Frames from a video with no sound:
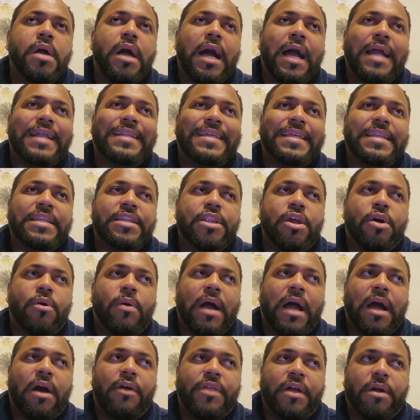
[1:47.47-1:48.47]
I didn't know
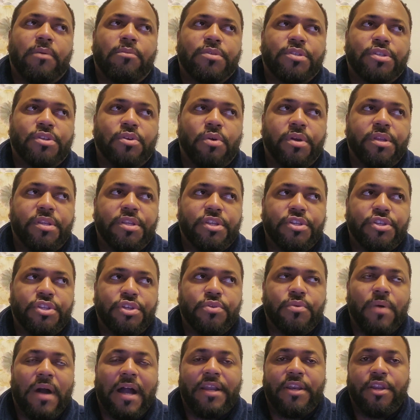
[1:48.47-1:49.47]
how that was going to
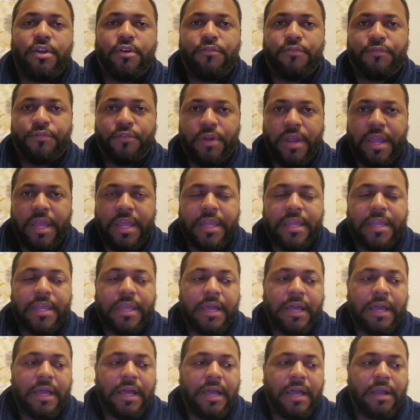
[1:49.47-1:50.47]
do. I know Frank.
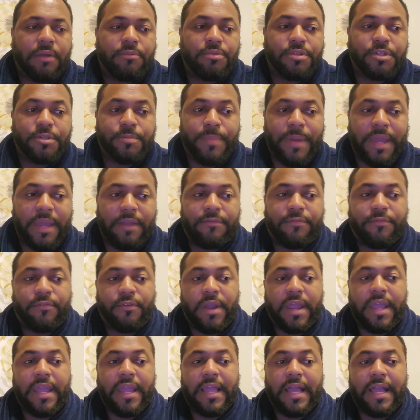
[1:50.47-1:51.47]
I respect
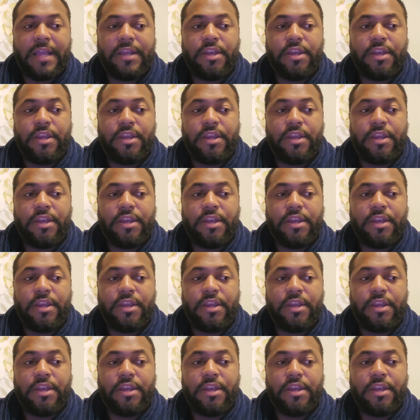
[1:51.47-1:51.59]
Frank.